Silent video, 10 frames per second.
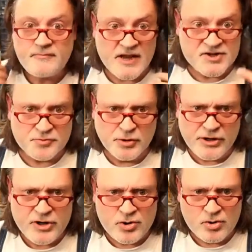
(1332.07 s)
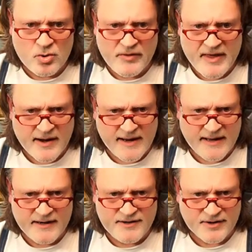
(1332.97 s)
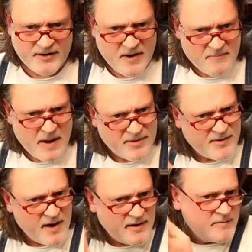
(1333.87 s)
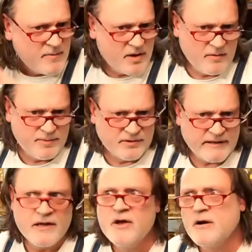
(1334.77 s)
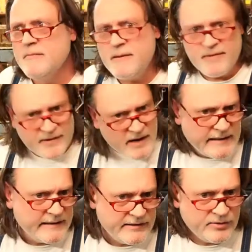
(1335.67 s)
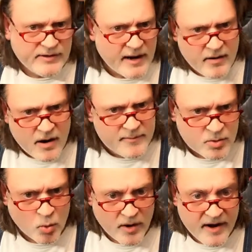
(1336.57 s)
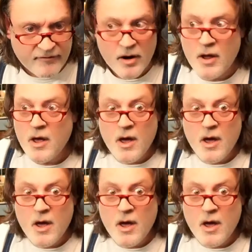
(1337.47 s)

it's really cool when they kind of get into it. And, and, maybe they're not into model building, or maybe they're not into dioramas or whatever.